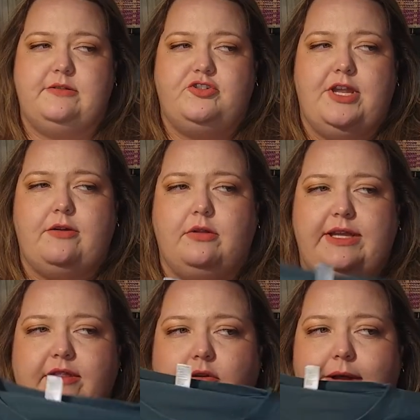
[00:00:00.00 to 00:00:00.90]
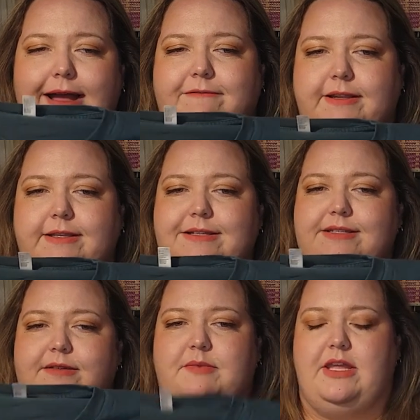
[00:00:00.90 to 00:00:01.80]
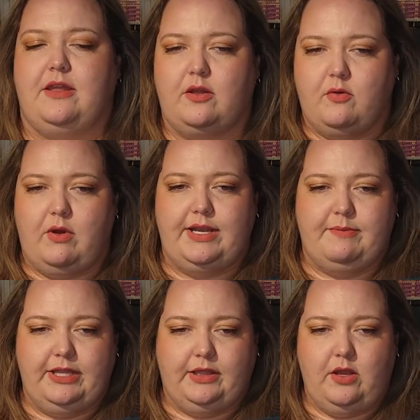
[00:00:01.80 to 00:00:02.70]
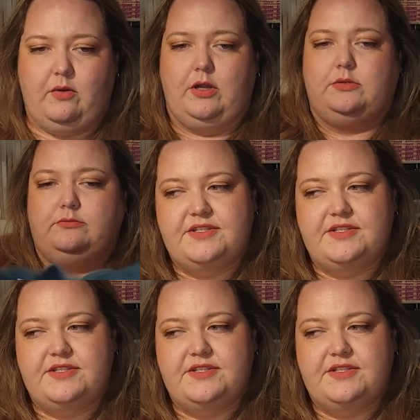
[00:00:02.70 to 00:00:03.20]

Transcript: generally the graphic needs to be quite a bit lower.